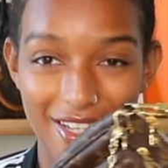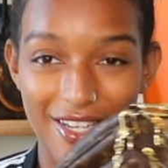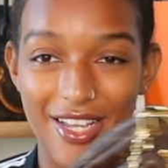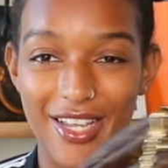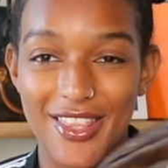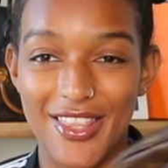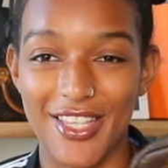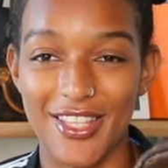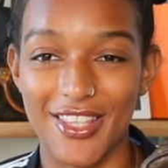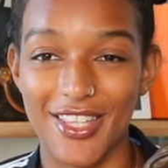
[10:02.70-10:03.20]
and
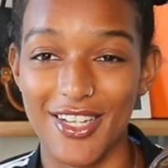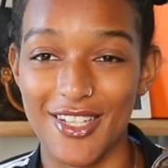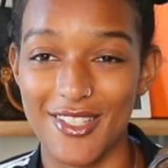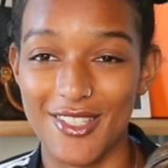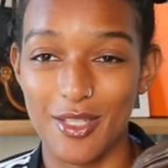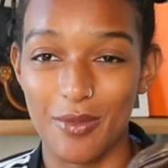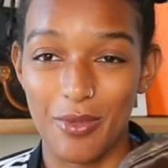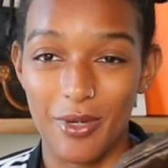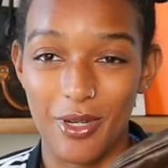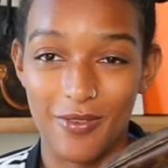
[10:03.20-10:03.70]
I think that
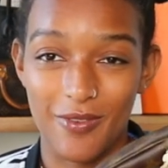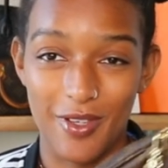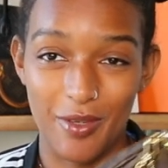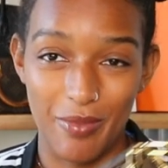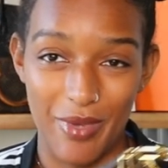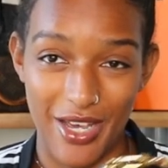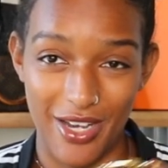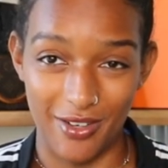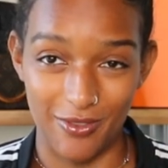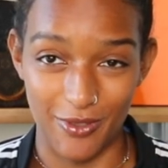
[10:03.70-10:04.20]
it's the perfect
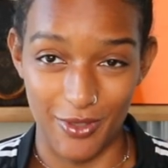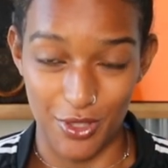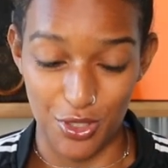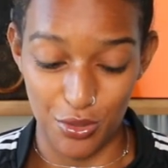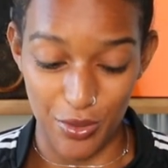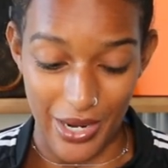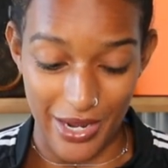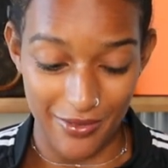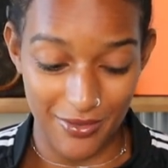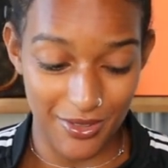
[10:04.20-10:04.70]
bag for
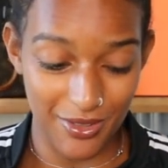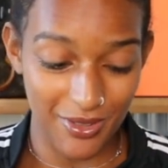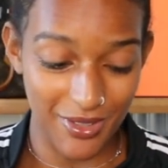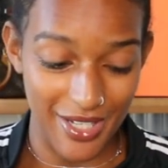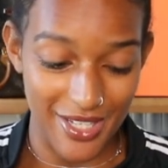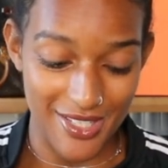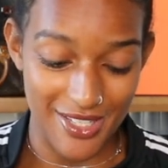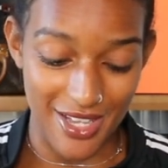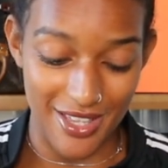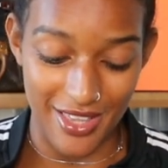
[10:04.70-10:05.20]
travel.
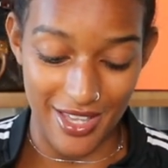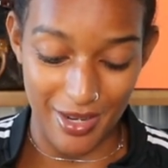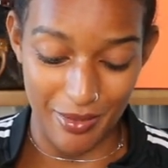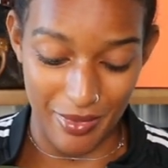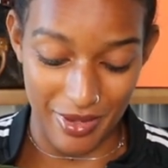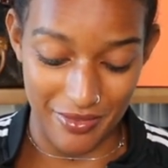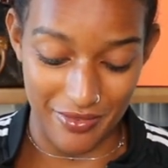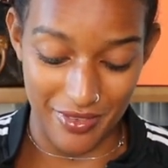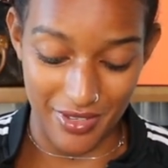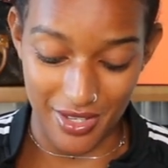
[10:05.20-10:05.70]
I said that in
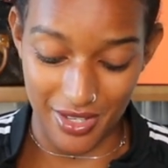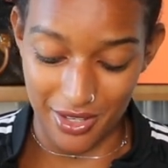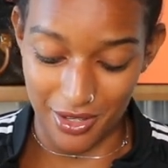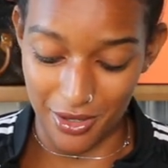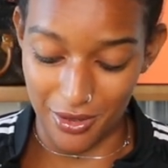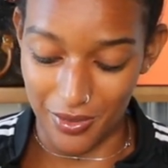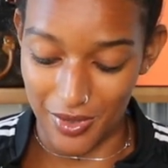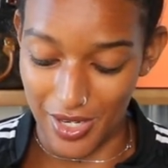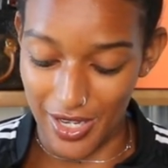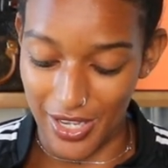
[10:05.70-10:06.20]
my
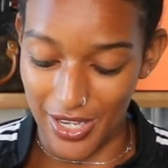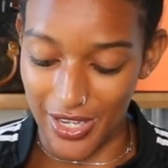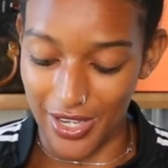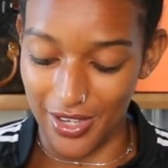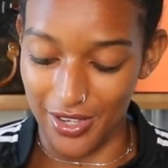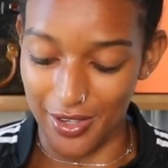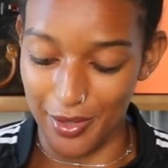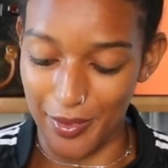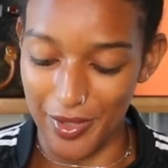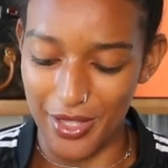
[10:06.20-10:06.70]
video when
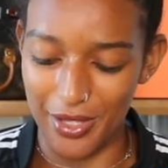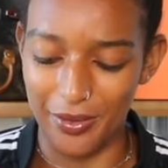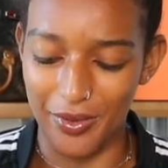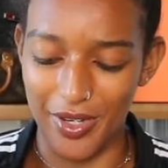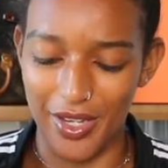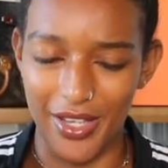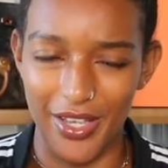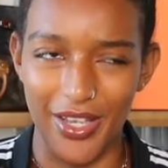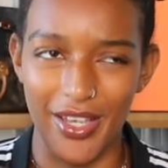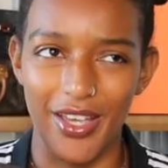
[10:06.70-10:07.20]

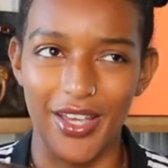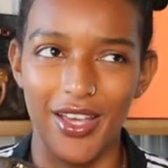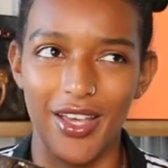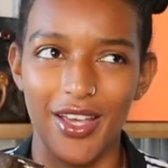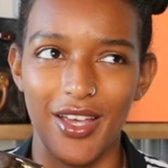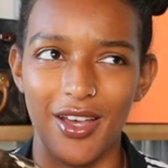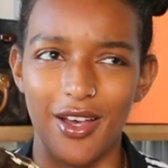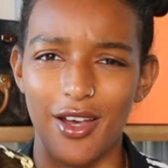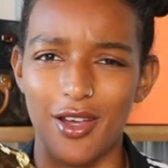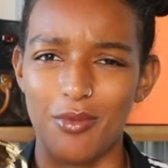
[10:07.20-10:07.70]
I
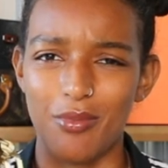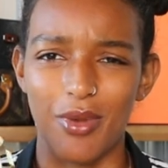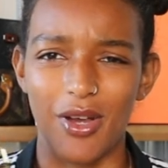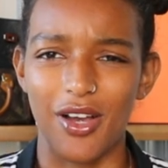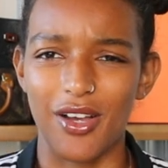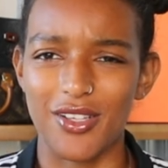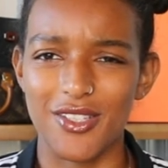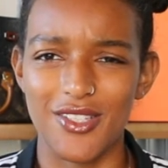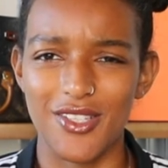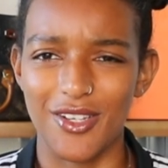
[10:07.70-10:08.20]

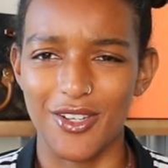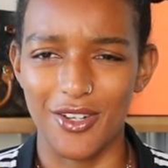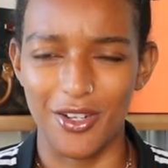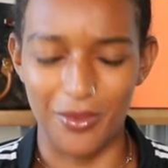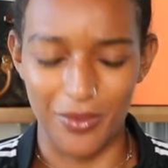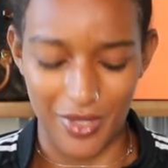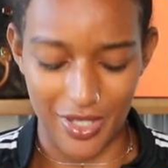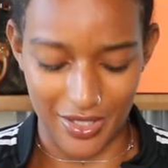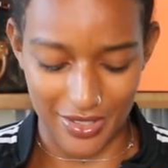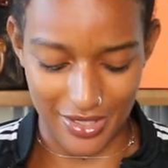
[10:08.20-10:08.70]
unboxed it,
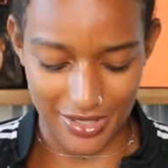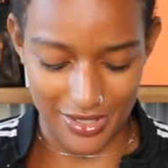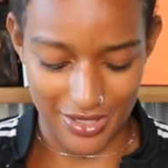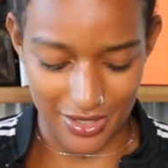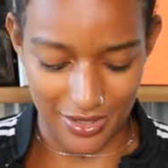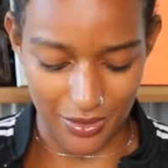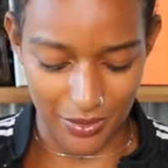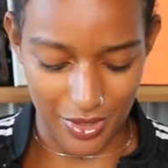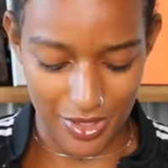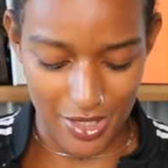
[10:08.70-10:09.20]
or when I like
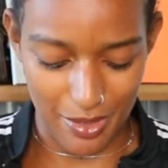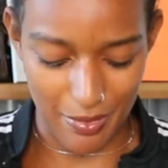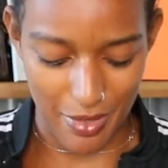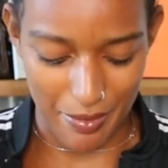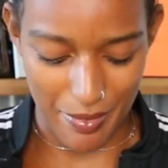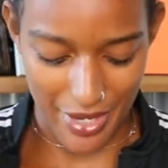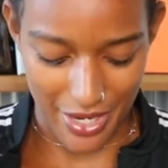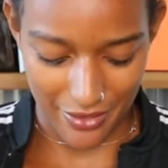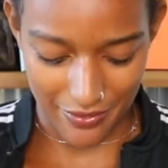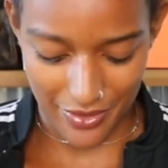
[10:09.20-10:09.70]
did a what's in my
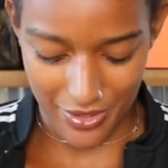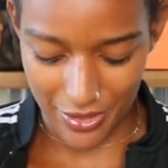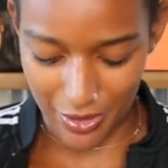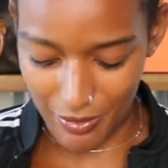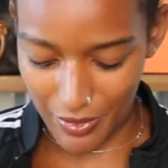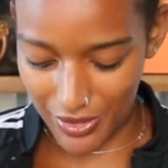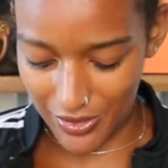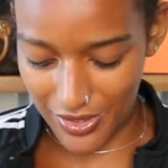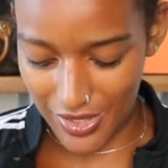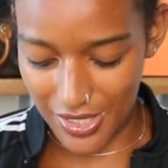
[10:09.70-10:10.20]
bag video
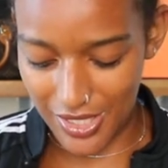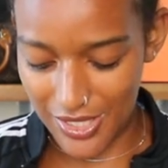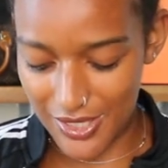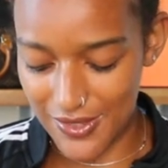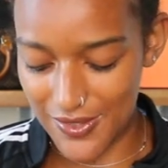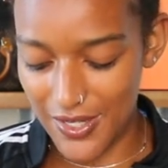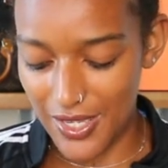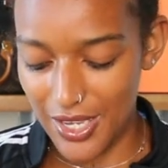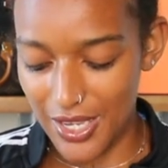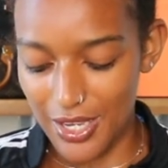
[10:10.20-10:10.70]
about
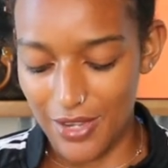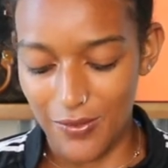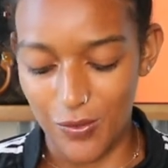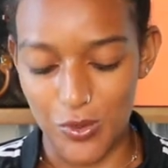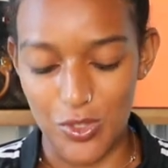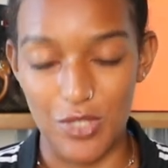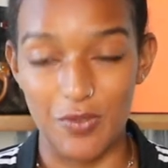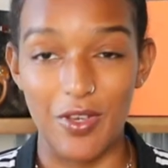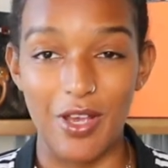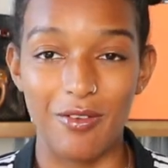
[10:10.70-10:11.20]
this,
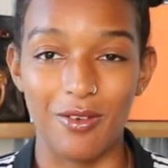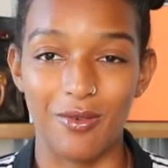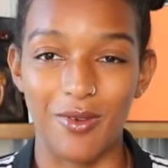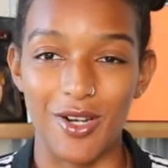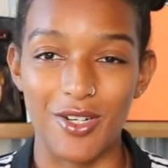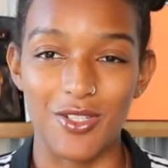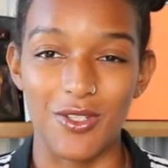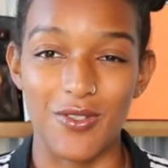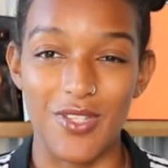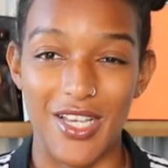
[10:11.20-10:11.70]
which if you haven't
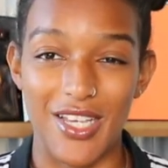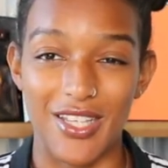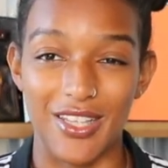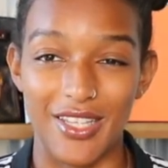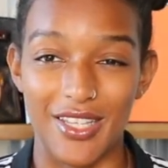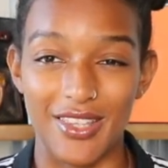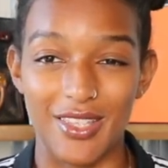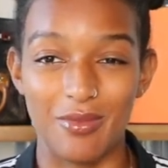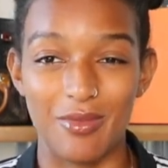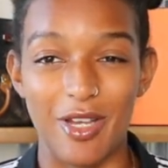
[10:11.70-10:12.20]
watched those, I can
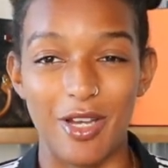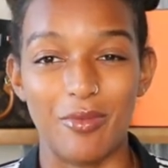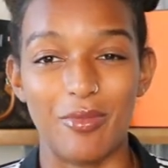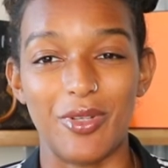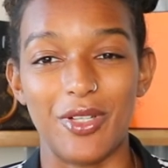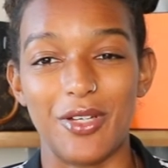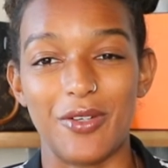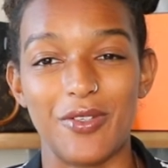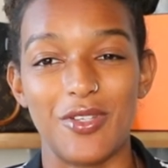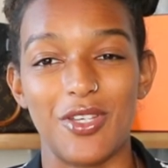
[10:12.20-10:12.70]
link them down
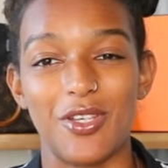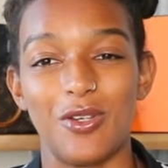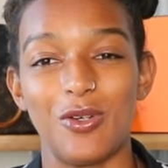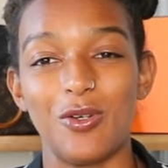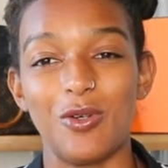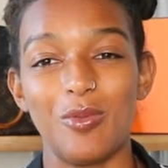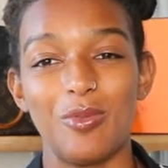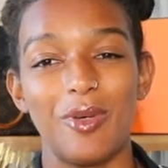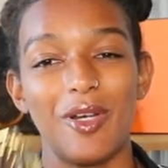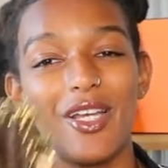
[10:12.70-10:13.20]
below
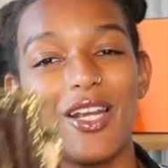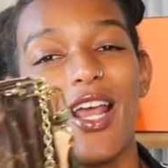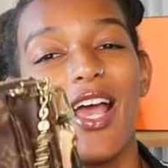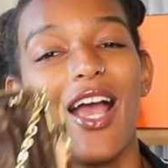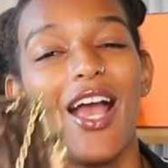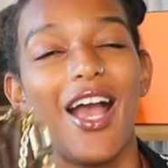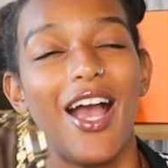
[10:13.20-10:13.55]
too. But